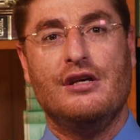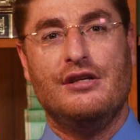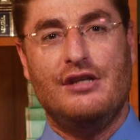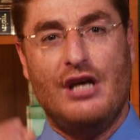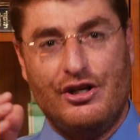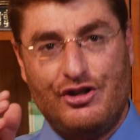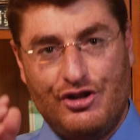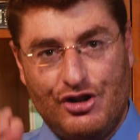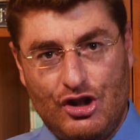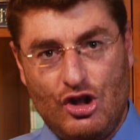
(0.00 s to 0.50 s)

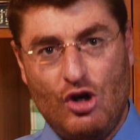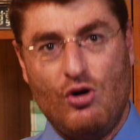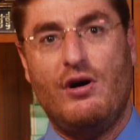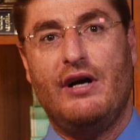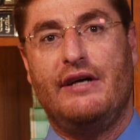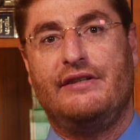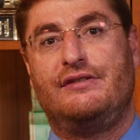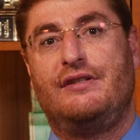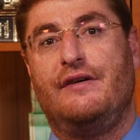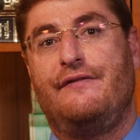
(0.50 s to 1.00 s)

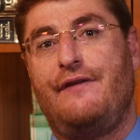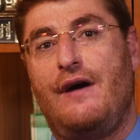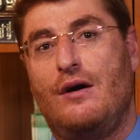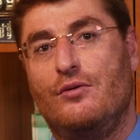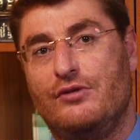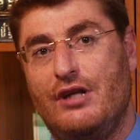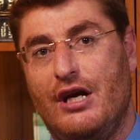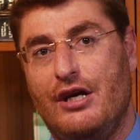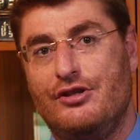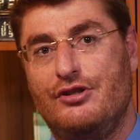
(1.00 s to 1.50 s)
Yeshua is the
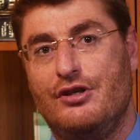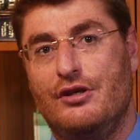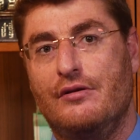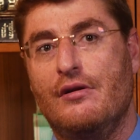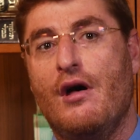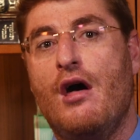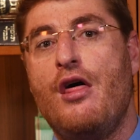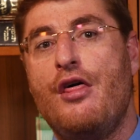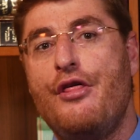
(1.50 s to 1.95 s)
foundation.